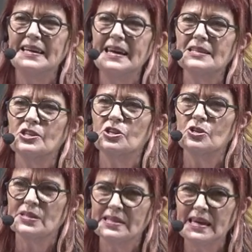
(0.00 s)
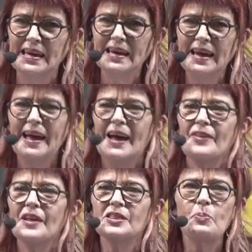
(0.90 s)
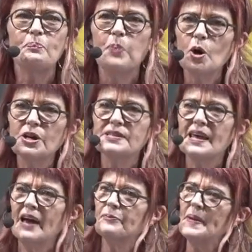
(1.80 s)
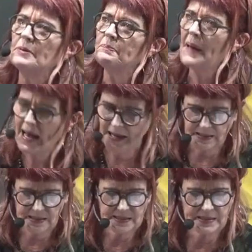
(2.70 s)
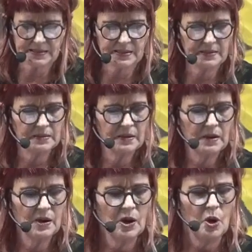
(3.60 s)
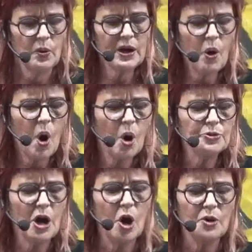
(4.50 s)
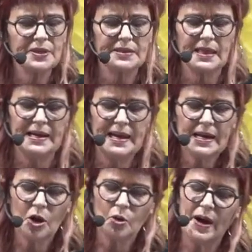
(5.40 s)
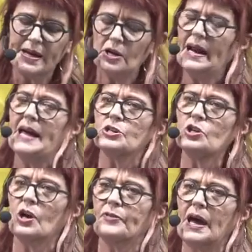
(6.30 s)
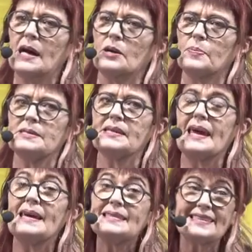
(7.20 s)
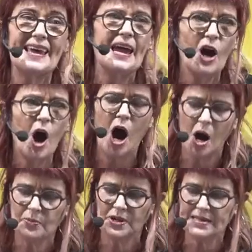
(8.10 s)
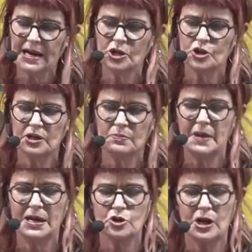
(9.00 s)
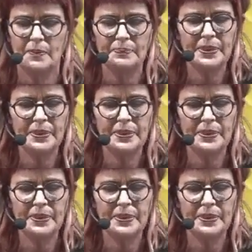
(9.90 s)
needs to see that the books have been balanced. We all know that the legal regulation of cannabis is a harm reduction measure.